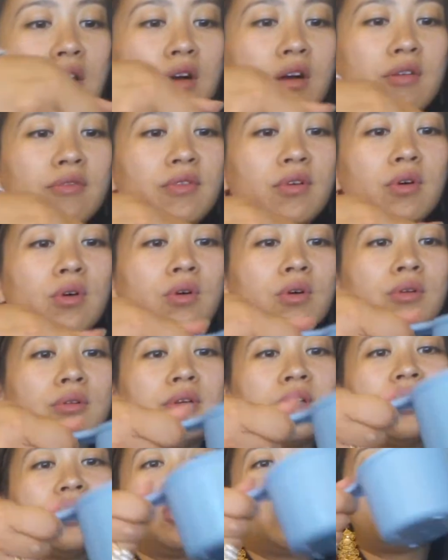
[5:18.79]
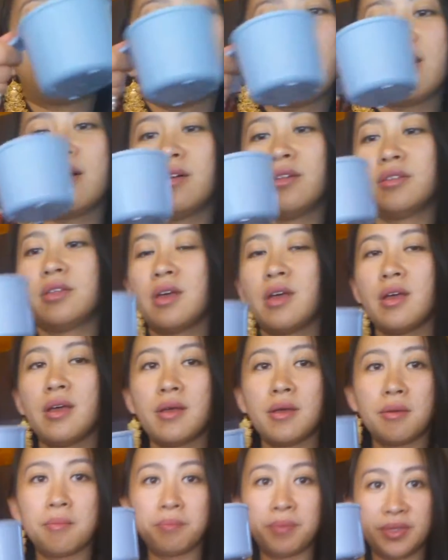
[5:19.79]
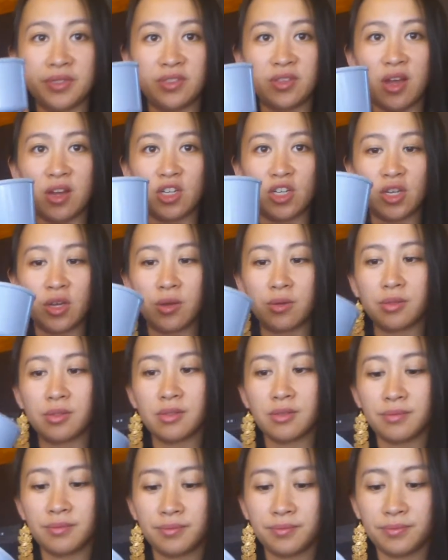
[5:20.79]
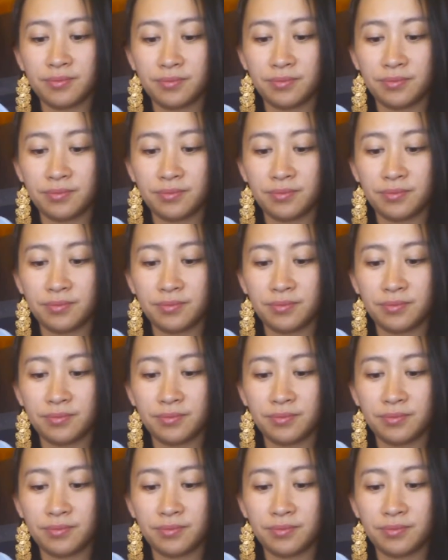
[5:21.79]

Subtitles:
of already shelled pistachios.